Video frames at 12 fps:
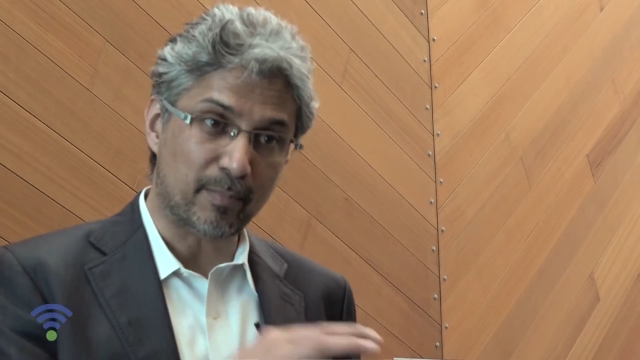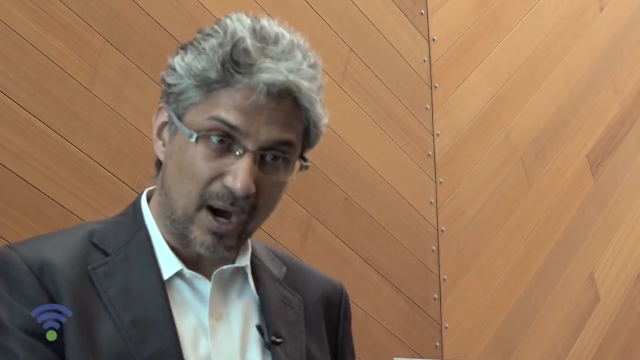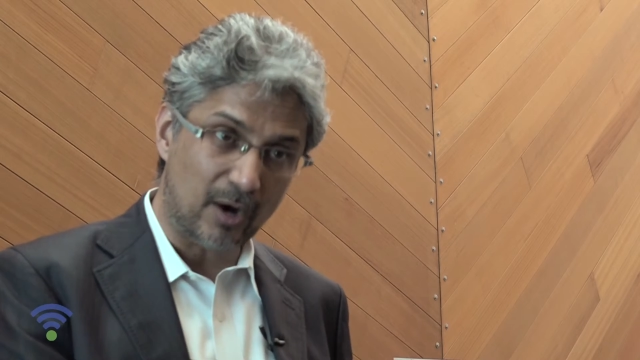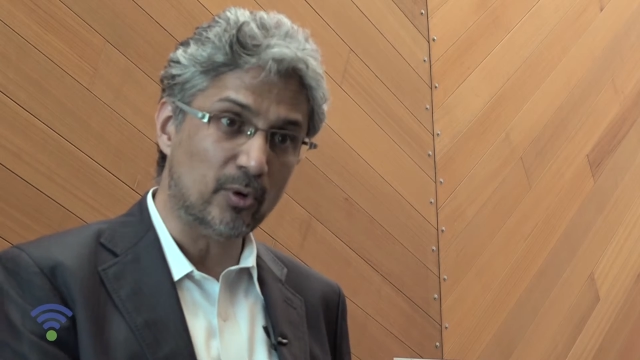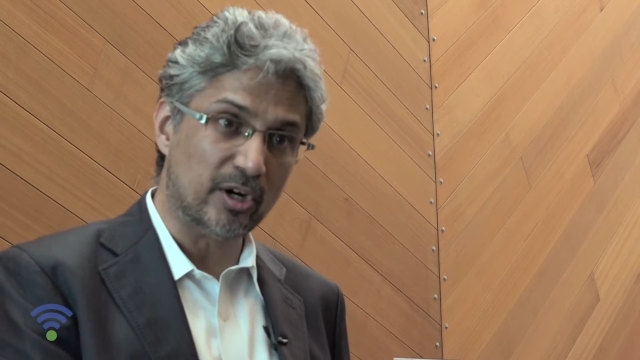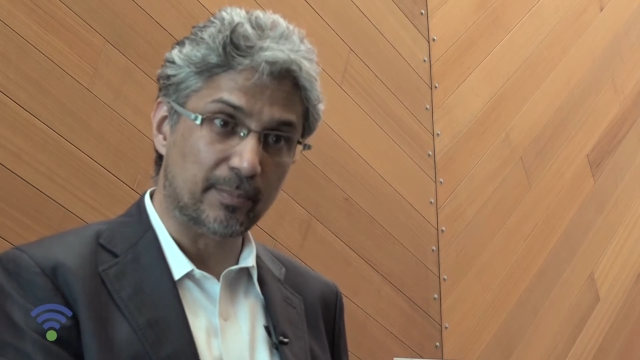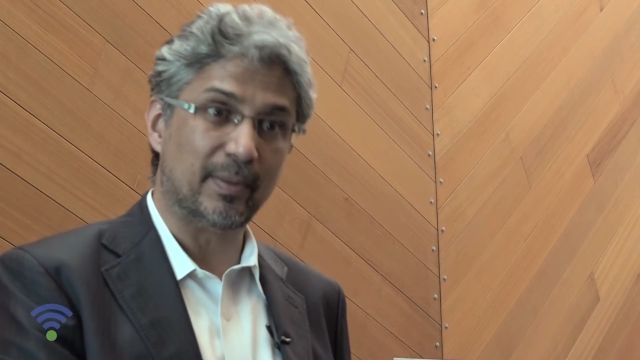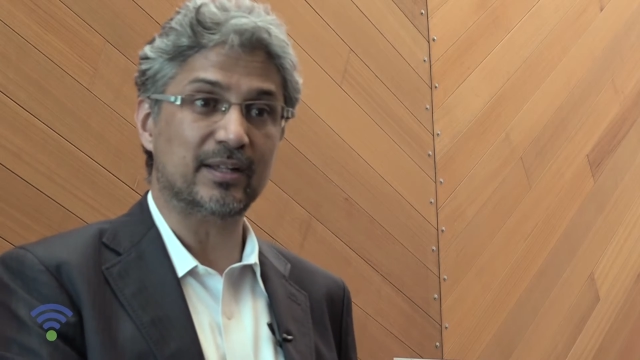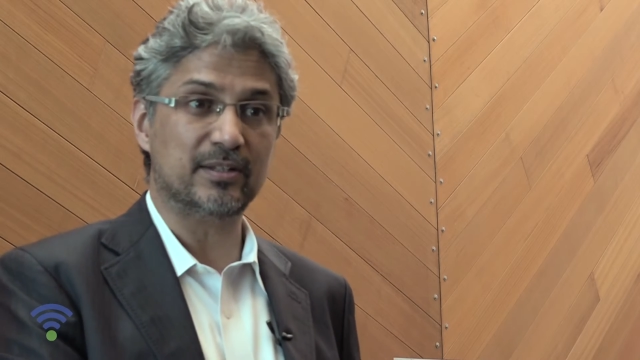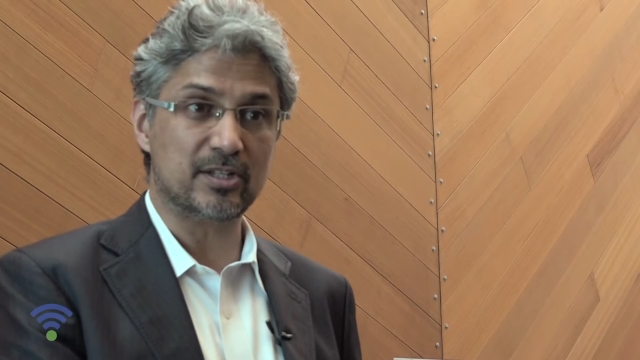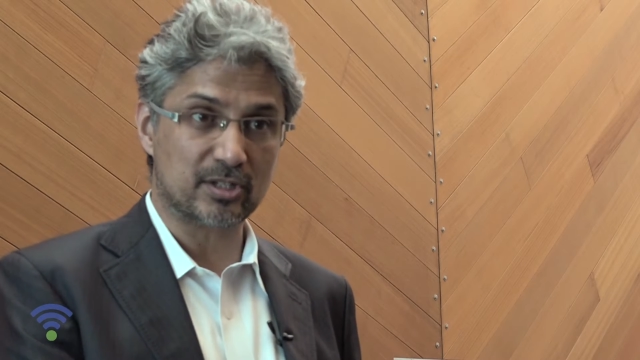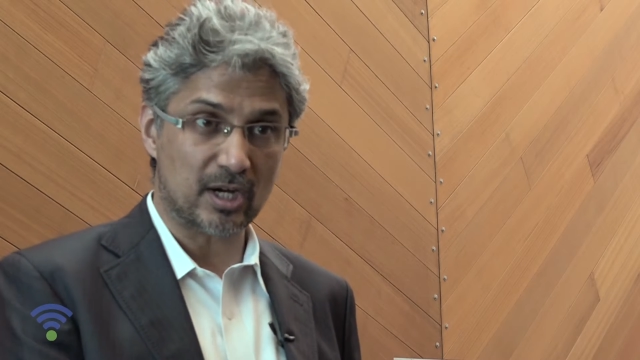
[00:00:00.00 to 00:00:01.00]
powered by
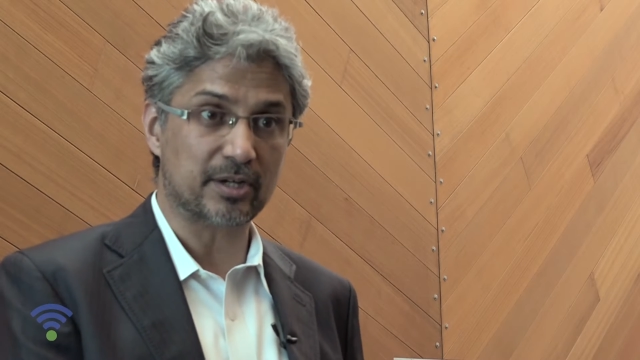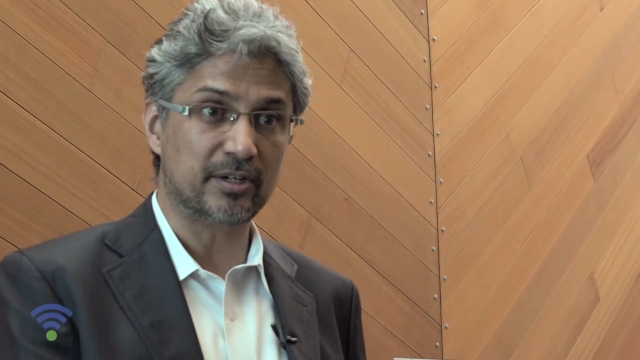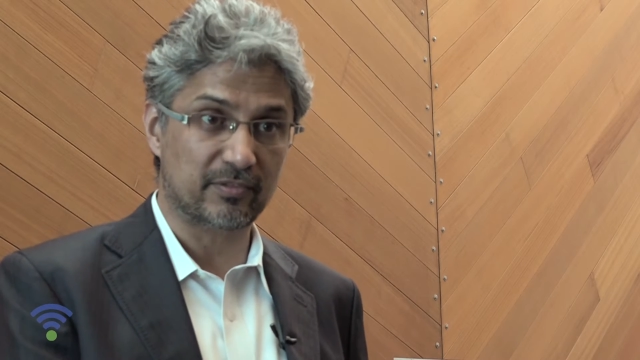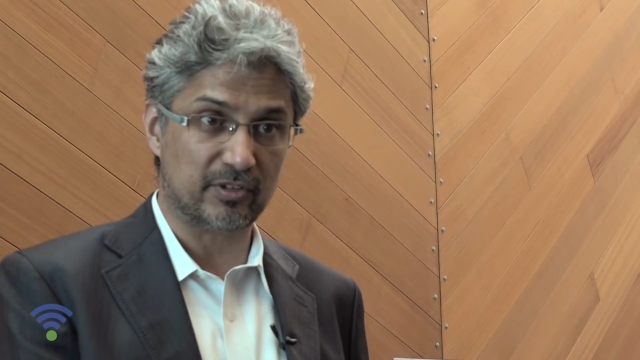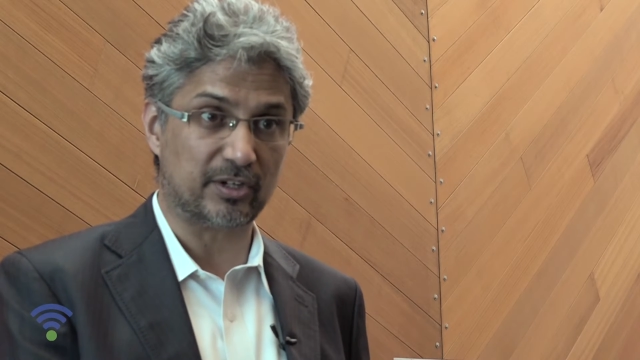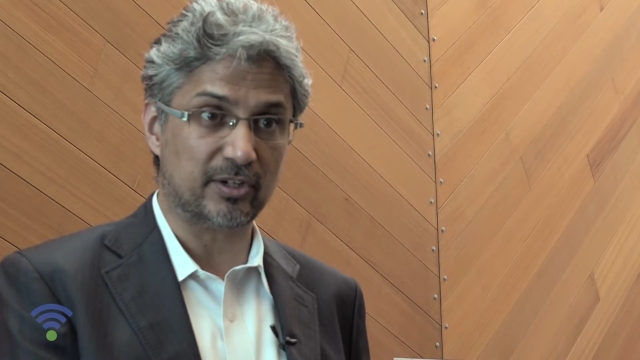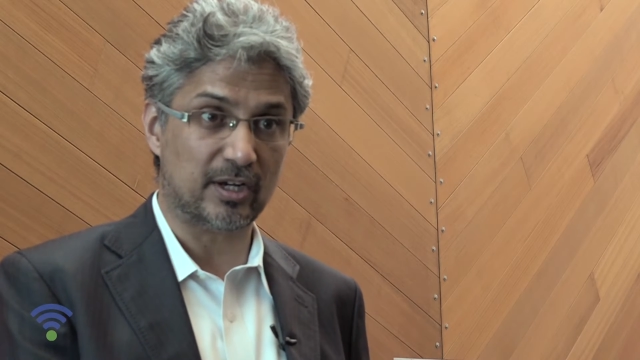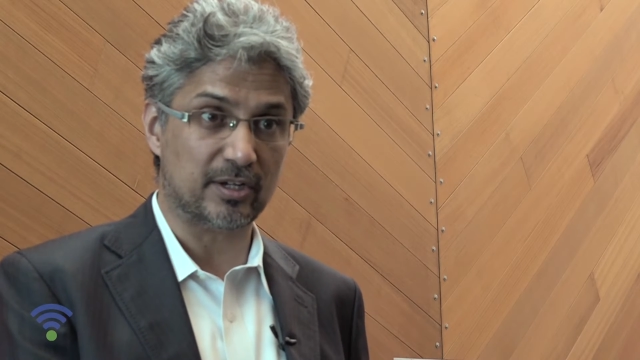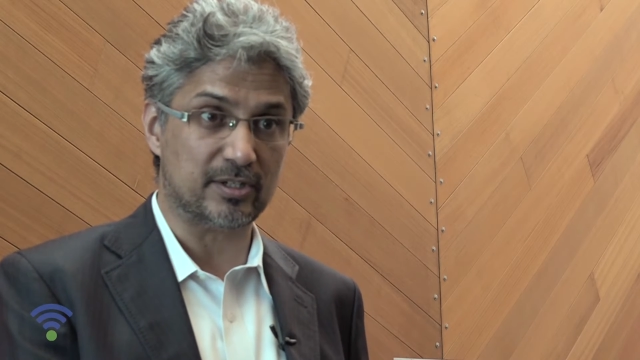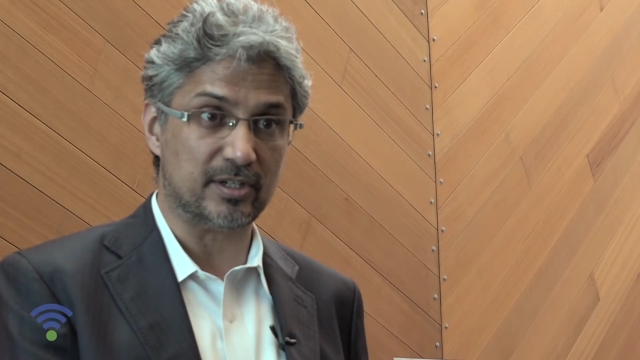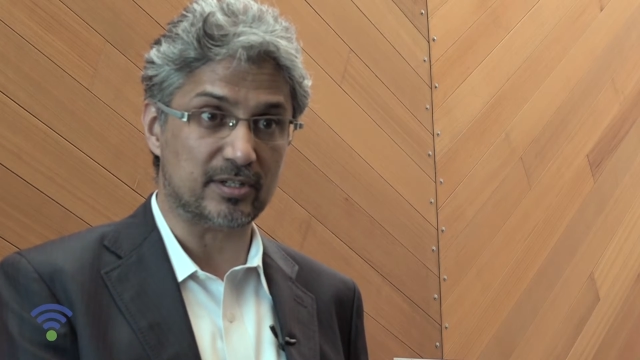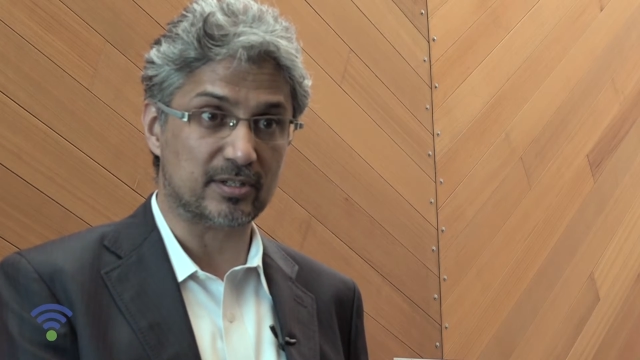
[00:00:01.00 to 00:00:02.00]
these cognitive
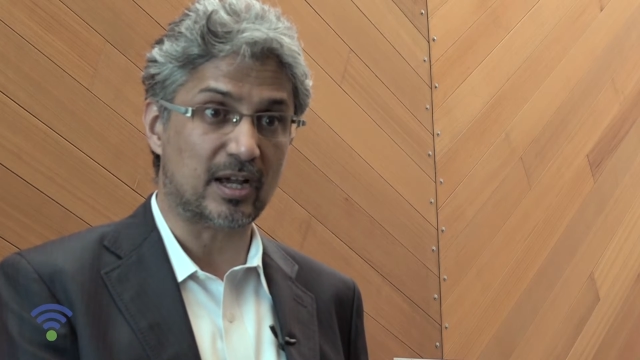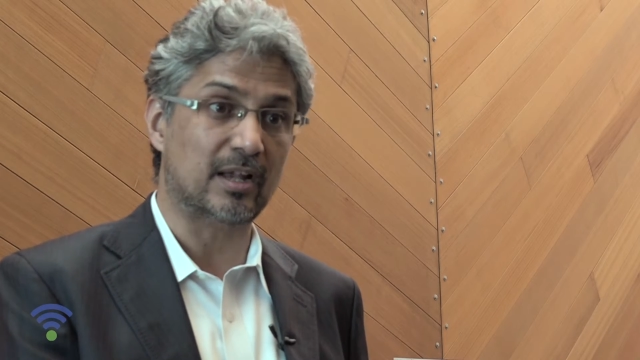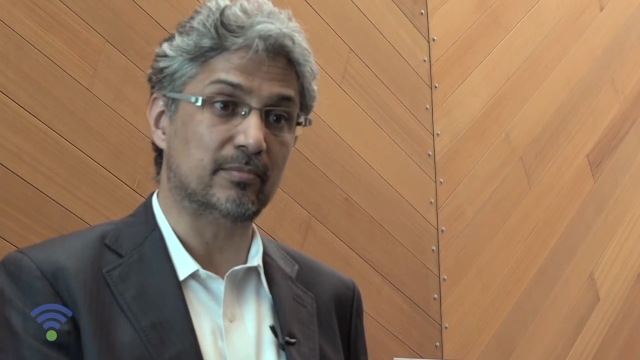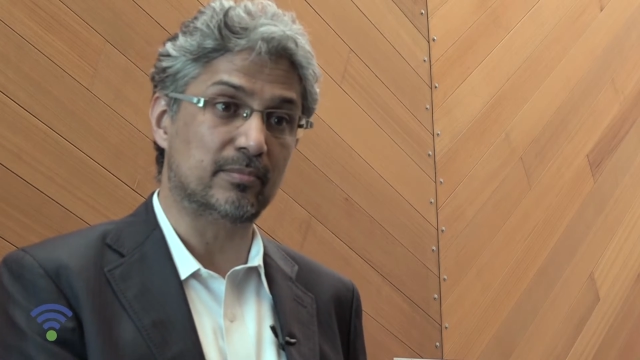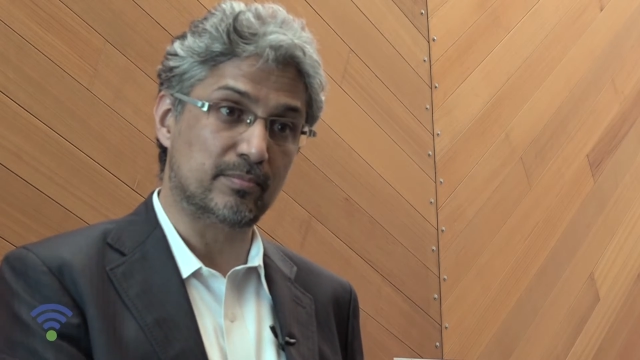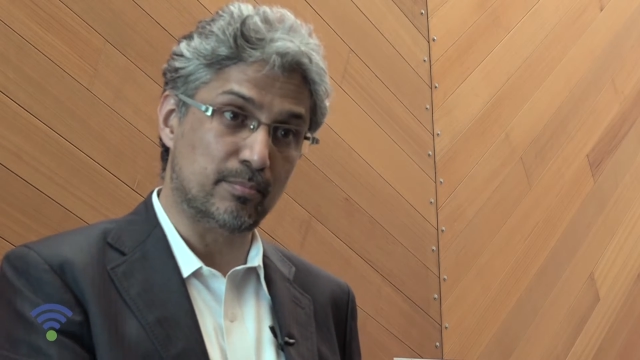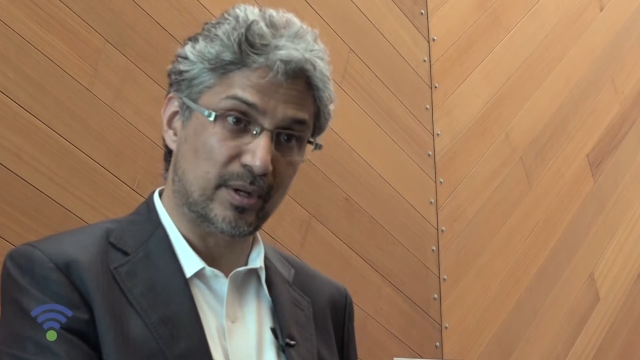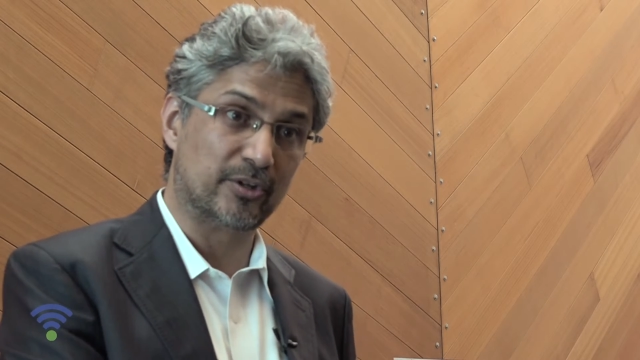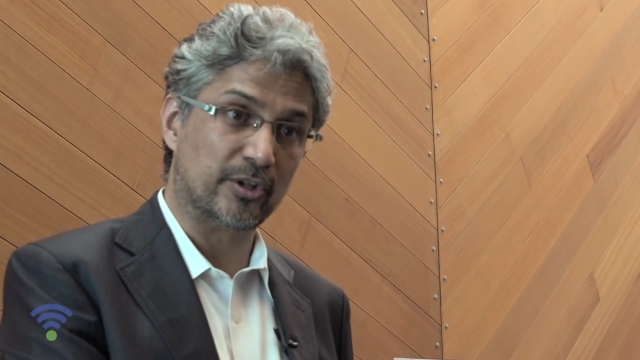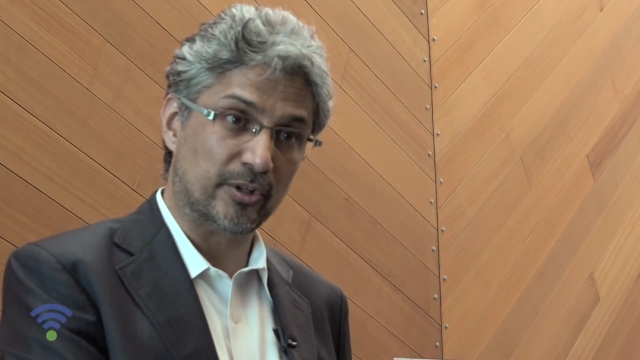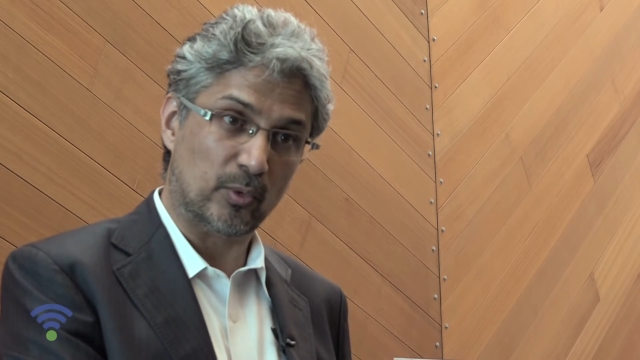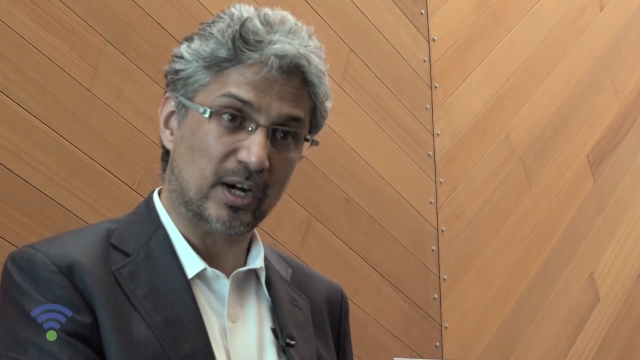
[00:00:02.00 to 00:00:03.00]
technologies and built
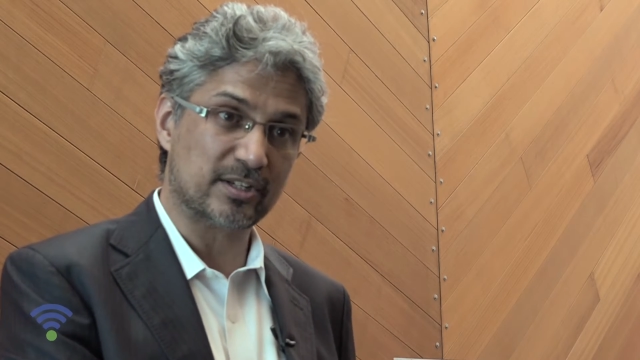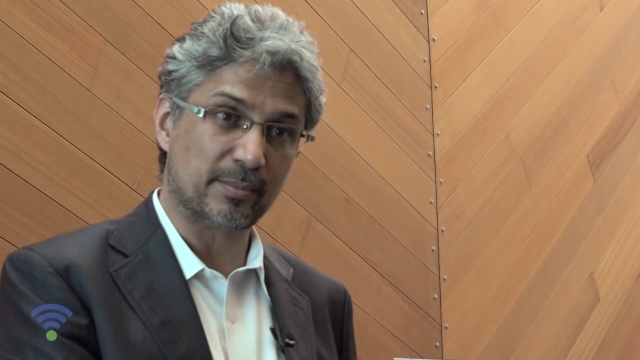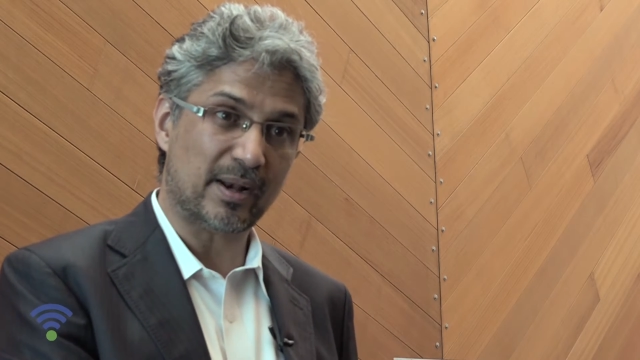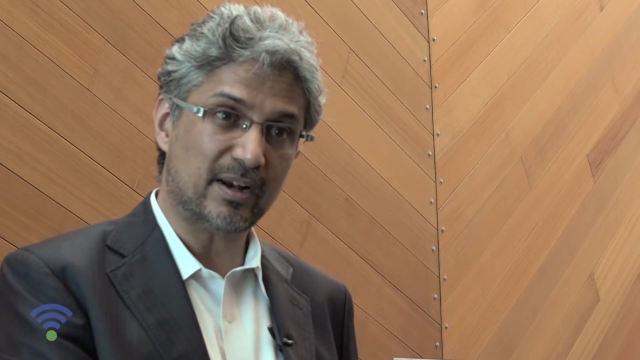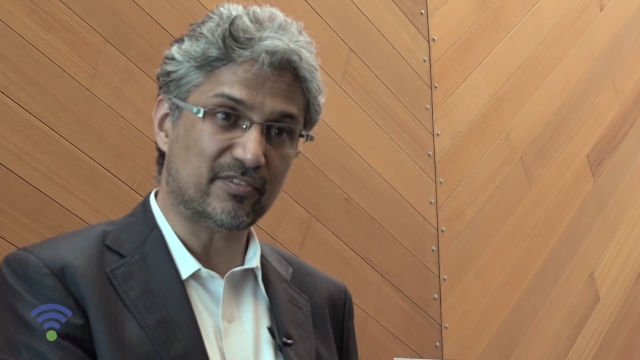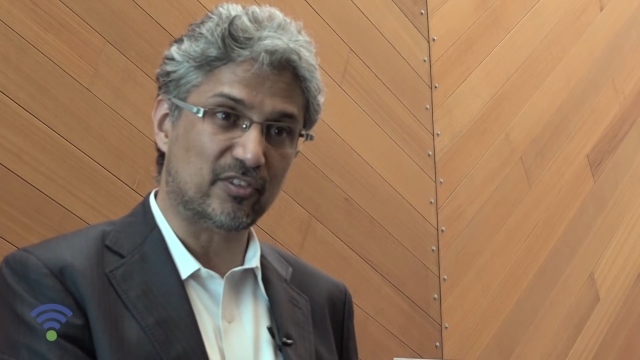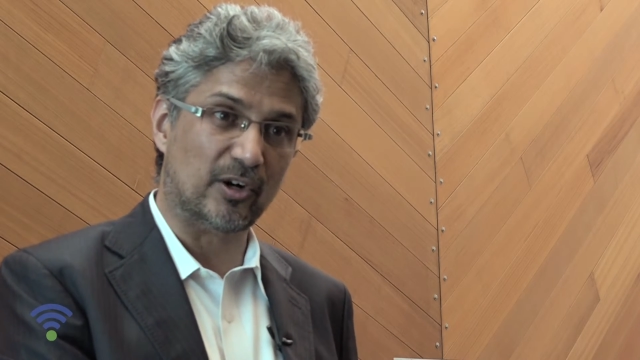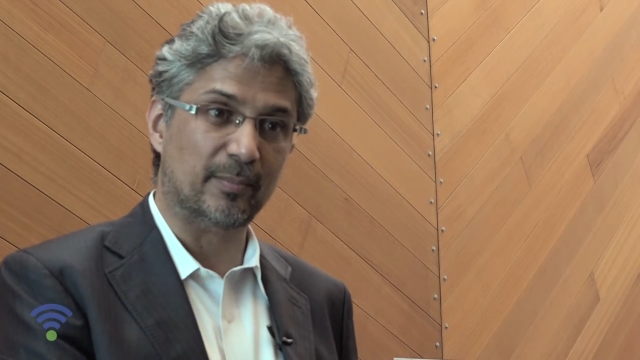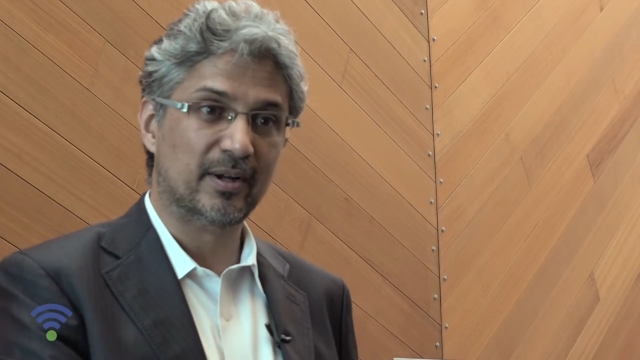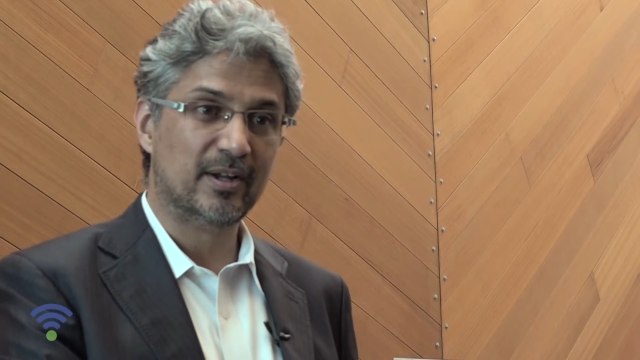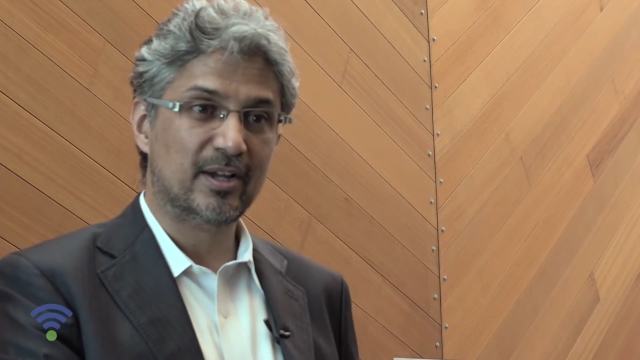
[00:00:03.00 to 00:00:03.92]
on the Watson platform